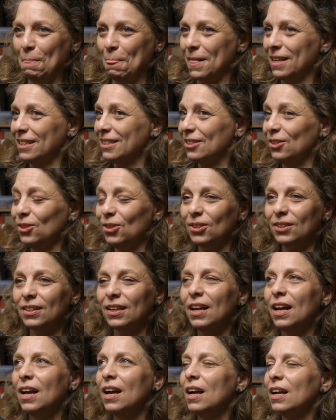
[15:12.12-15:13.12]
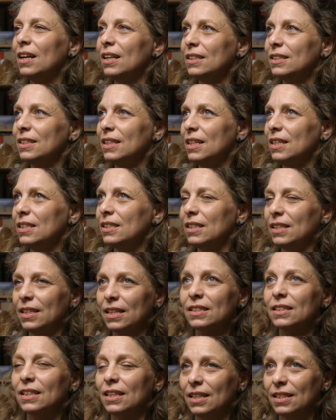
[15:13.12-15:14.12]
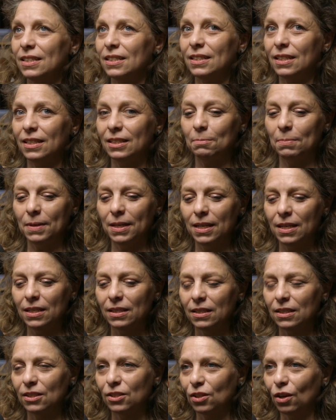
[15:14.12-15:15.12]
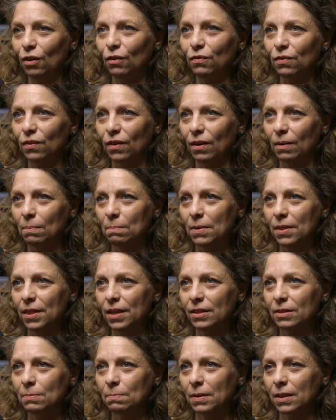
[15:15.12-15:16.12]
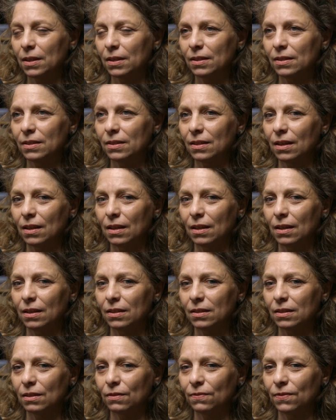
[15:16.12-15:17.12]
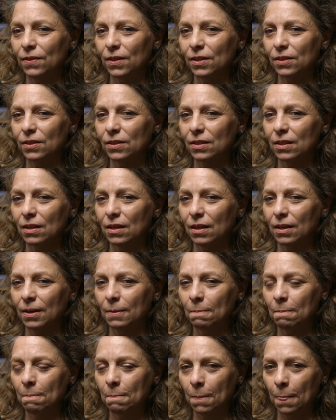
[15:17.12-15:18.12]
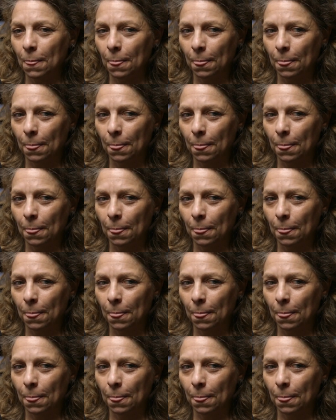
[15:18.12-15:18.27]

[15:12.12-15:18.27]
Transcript: And is it easy? Yes, it's been easy so far, but that's because it's the first time